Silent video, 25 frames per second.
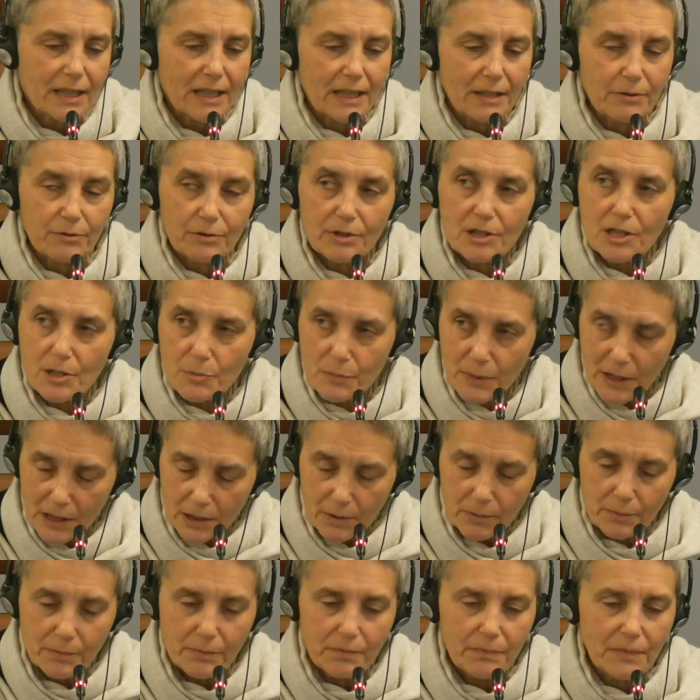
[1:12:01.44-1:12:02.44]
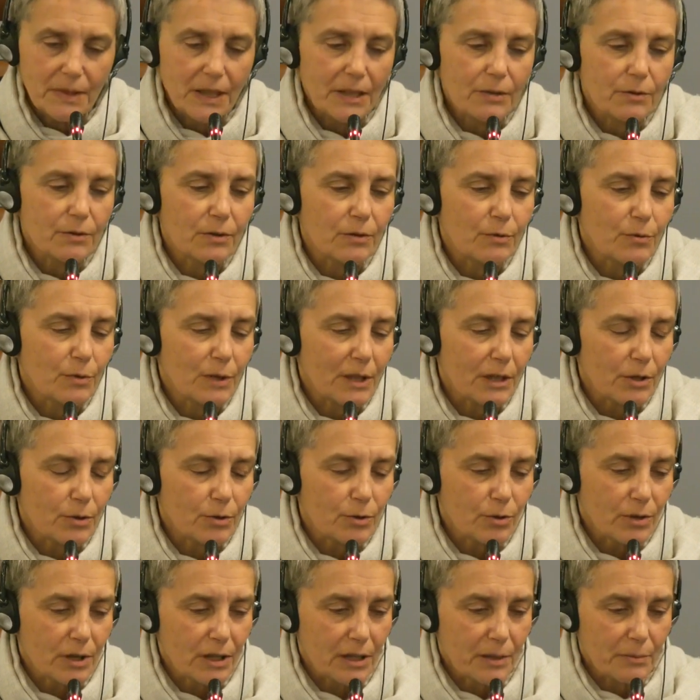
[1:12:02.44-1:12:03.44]
countries, but now we are
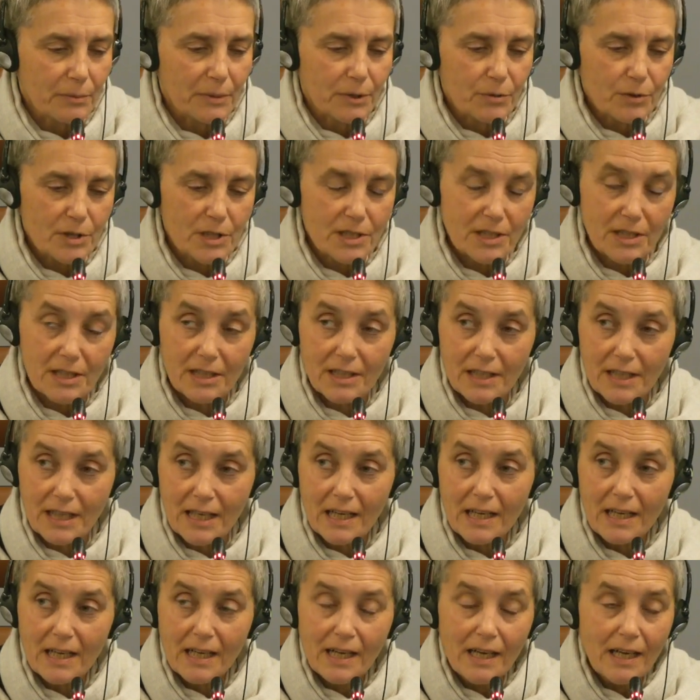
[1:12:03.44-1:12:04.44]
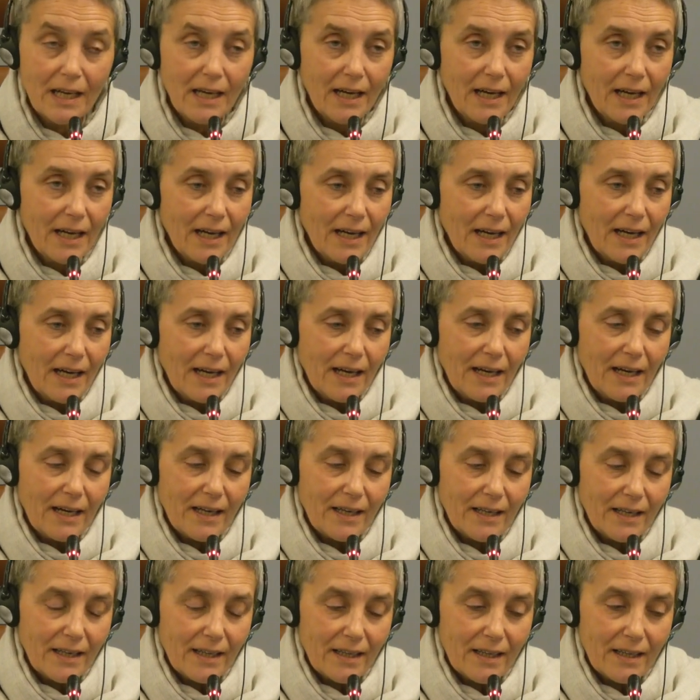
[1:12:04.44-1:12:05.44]
talking about Syria,
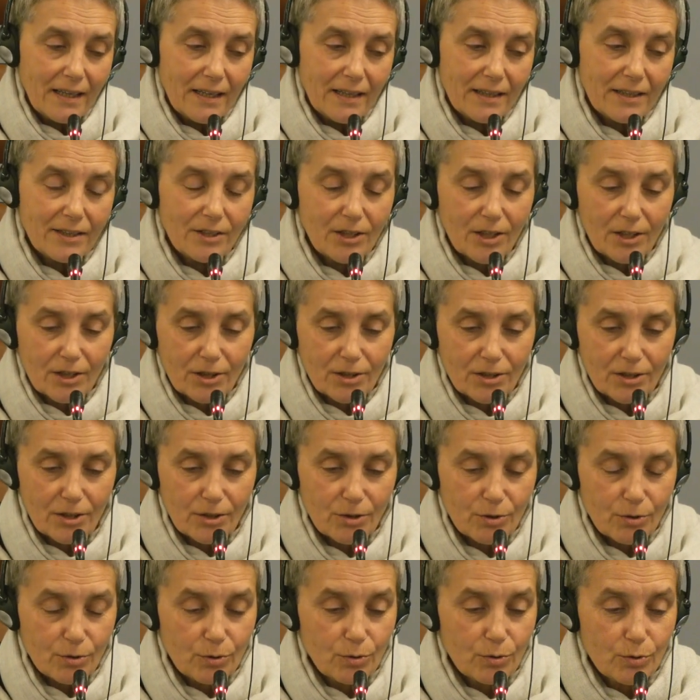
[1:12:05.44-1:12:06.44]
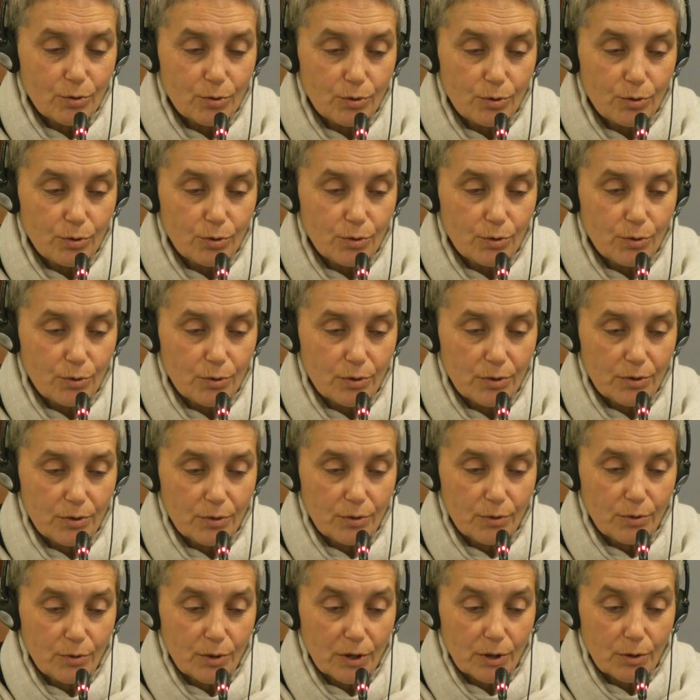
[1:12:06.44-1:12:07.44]
in order to do
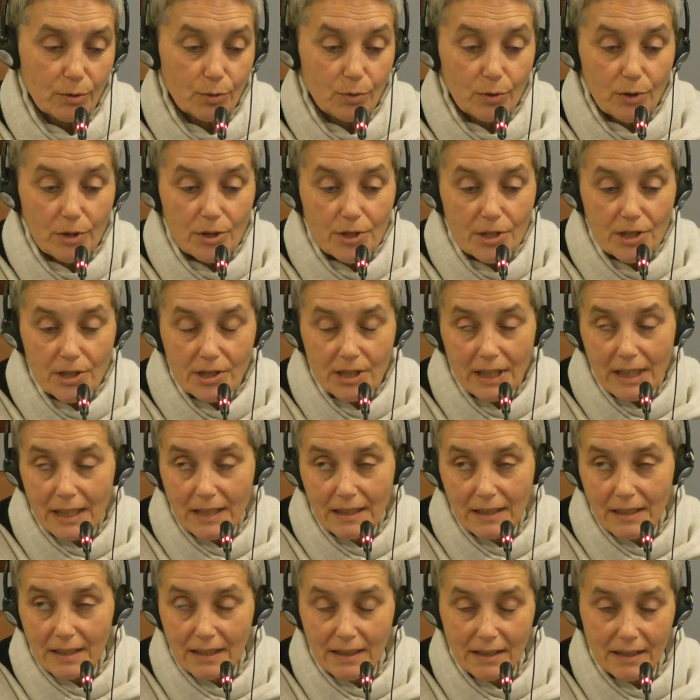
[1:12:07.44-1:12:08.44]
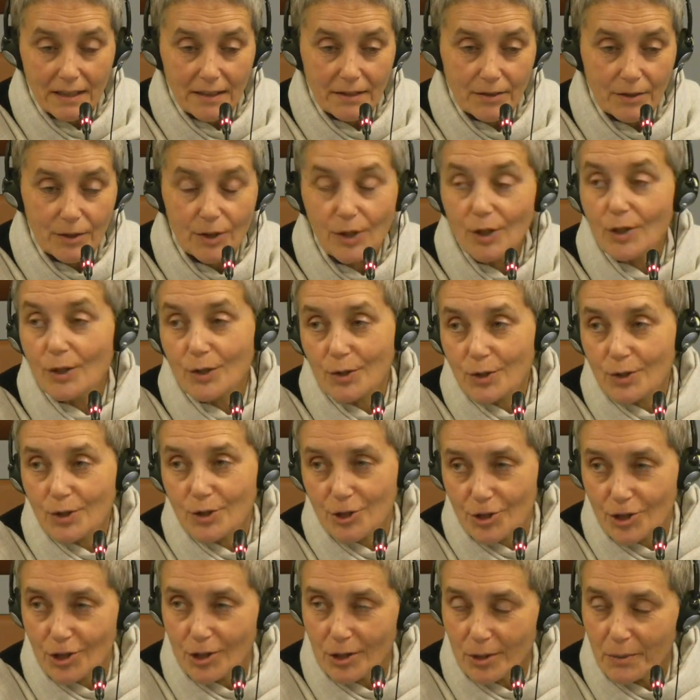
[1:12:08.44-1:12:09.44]
what was then a dirty
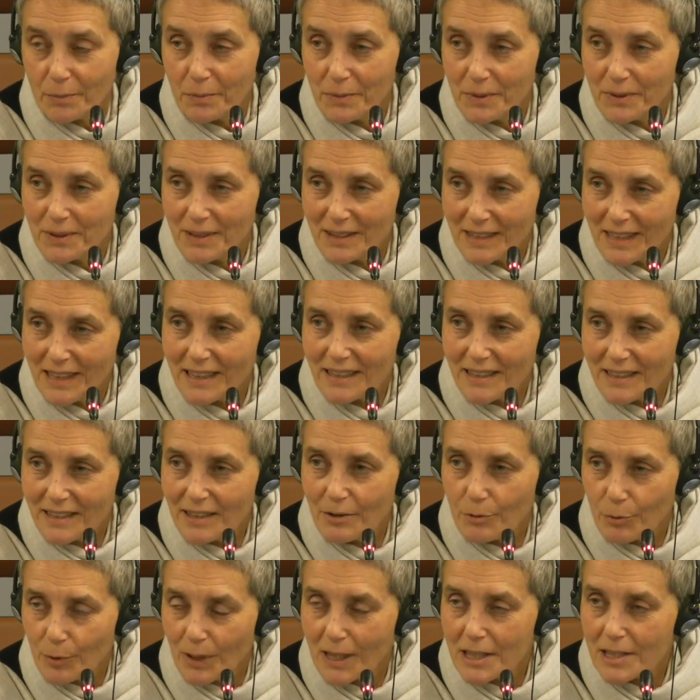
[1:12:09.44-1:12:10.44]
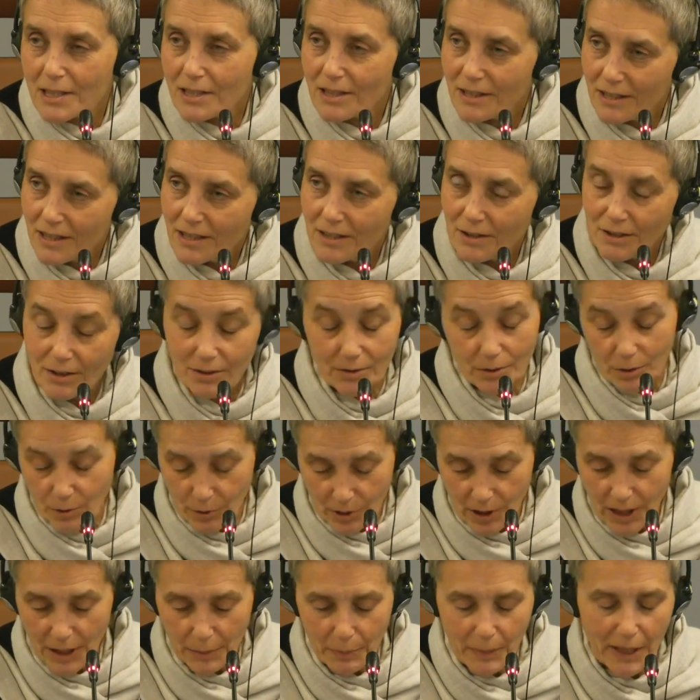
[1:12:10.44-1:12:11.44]
job that the West or
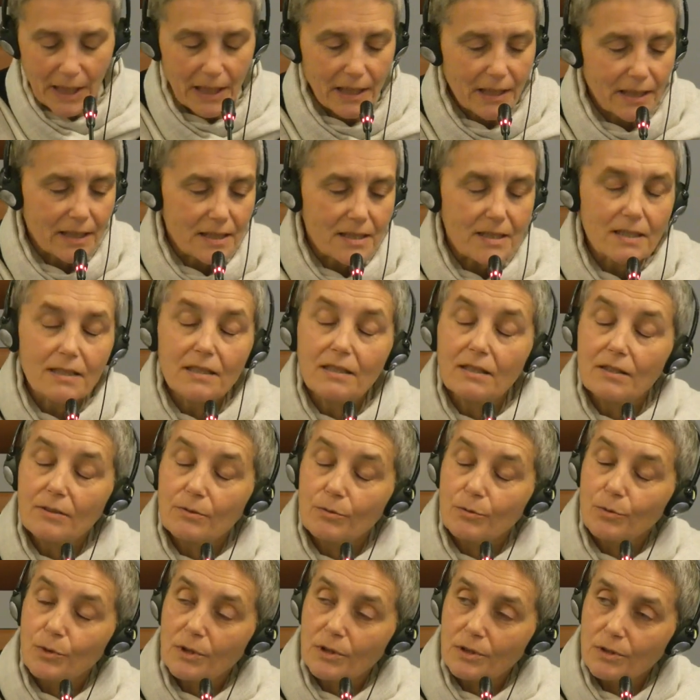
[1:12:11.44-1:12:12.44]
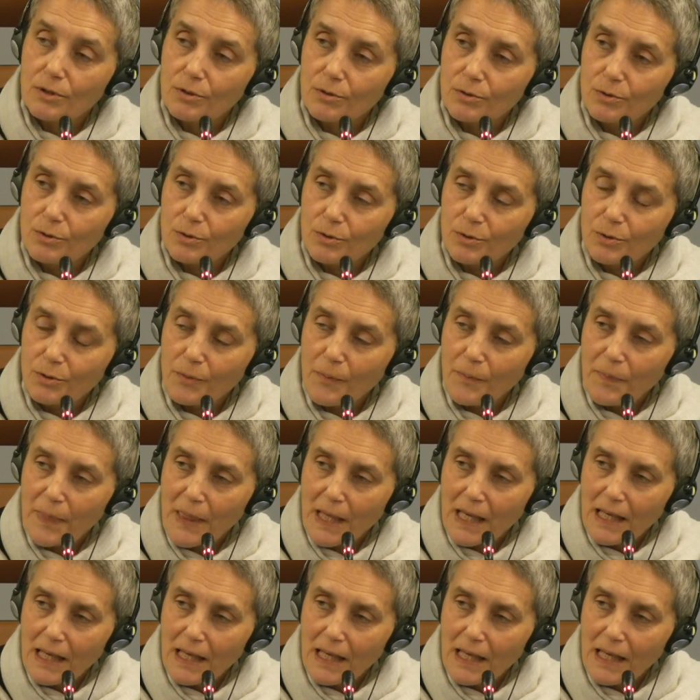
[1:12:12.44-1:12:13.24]
the Americans didn't want to do,